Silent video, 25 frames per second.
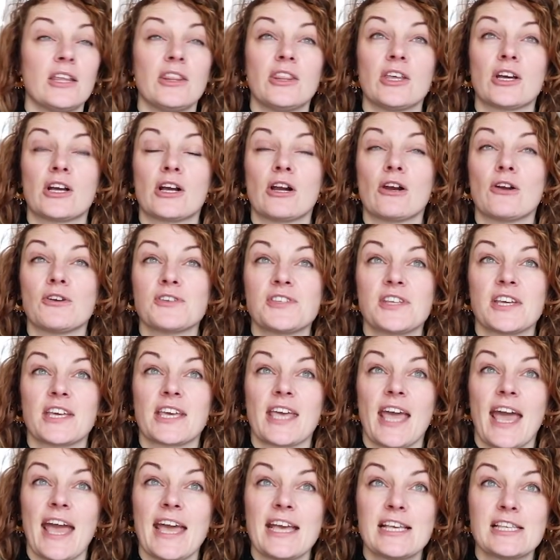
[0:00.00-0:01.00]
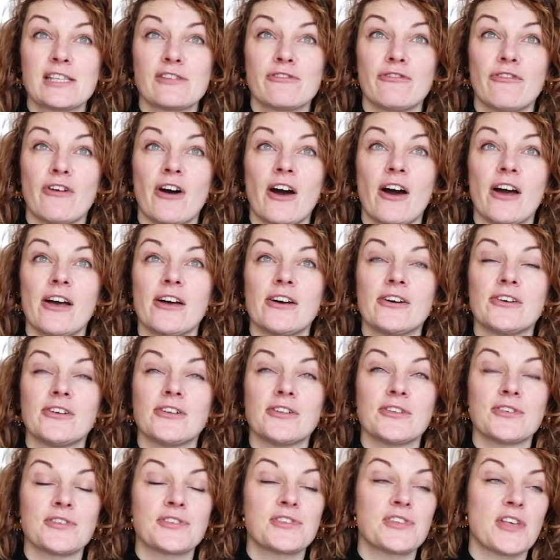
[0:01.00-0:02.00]
The Closet Case
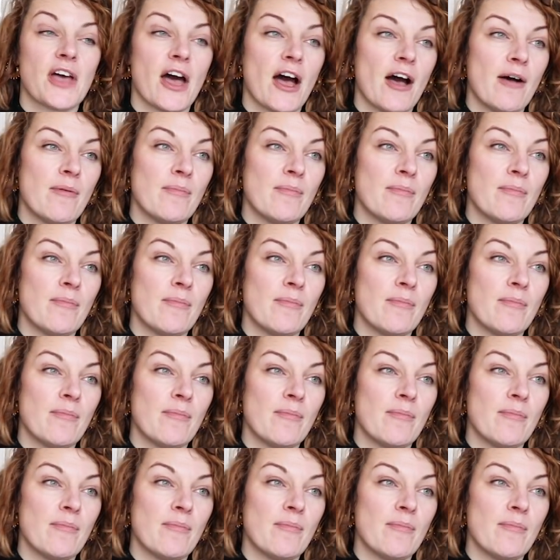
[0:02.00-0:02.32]
Files,